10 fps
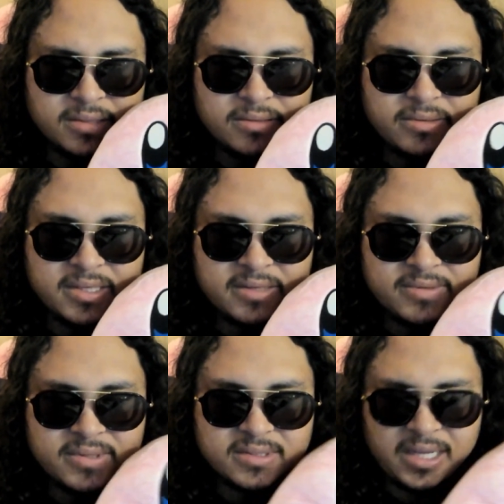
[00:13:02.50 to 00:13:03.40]
creative
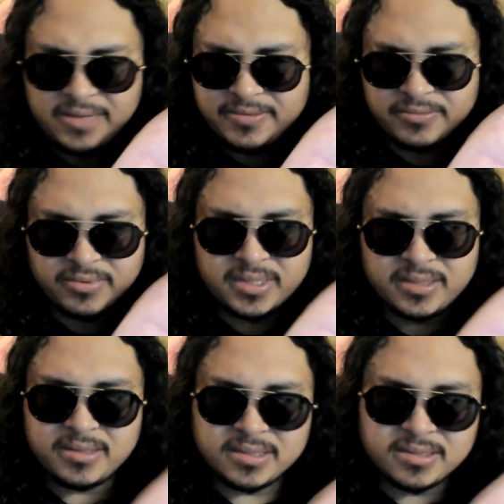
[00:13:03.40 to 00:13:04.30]
things. I haven't
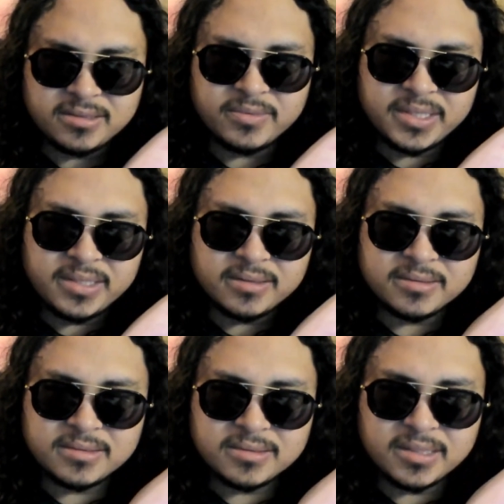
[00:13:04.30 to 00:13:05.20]
written in so many
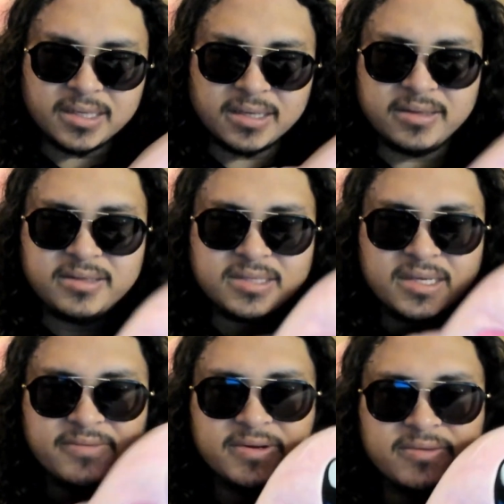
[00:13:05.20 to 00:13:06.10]
years. Like, I used to
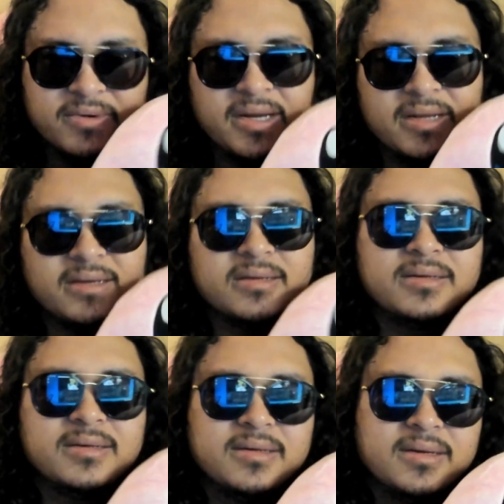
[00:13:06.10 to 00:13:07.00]
have fun writing.
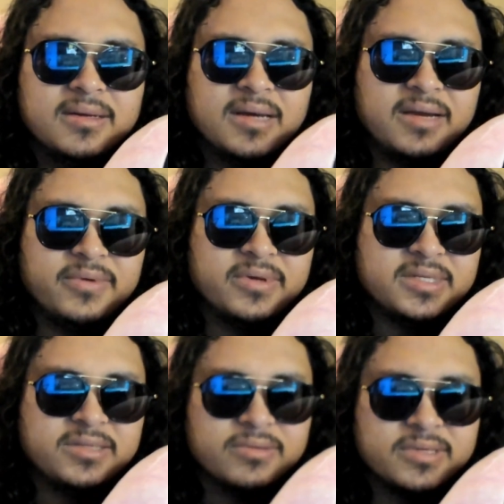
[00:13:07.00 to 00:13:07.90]
I have all
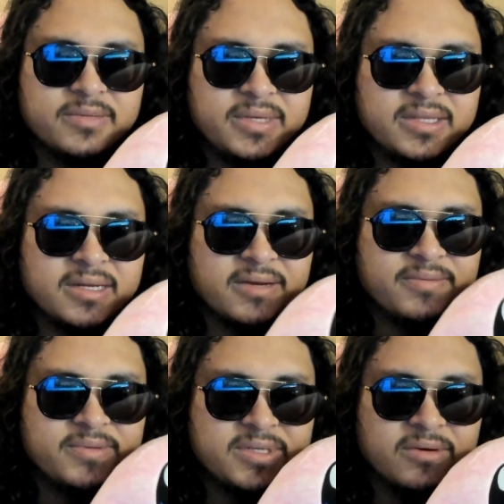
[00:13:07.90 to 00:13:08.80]
these stories in me that I
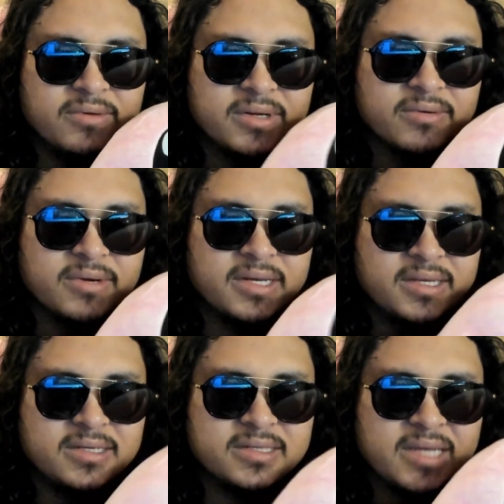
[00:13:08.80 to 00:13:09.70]
still want to write
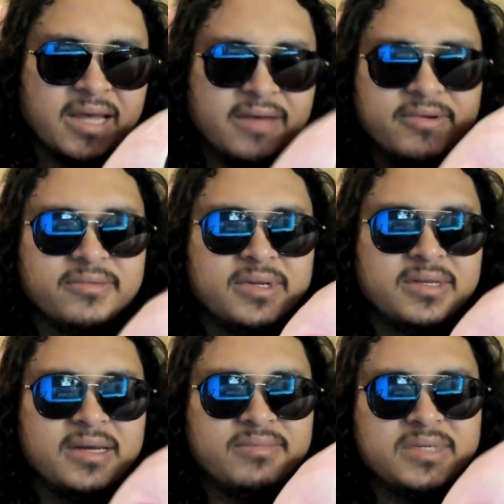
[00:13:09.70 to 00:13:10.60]
that I just haven't
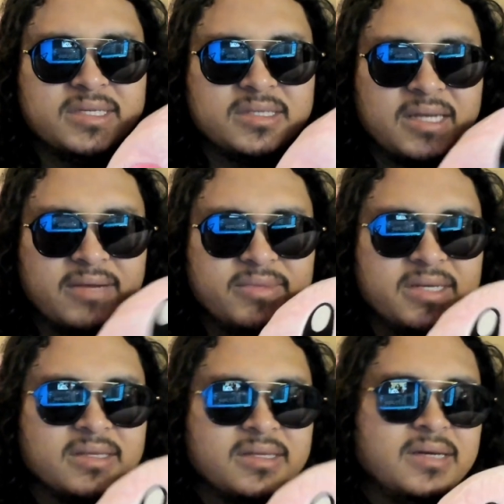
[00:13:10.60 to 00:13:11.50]
written. I just haven't
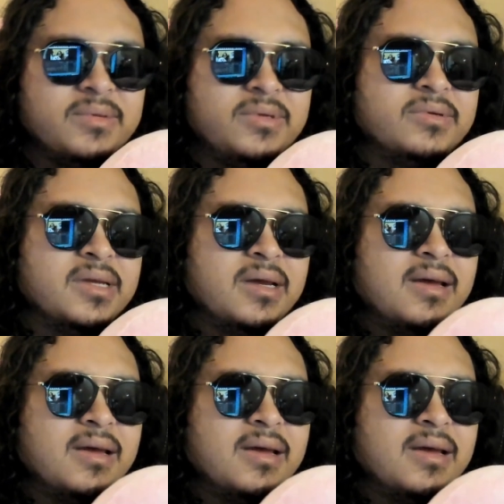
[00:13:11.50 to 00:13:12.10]
taken the time to it.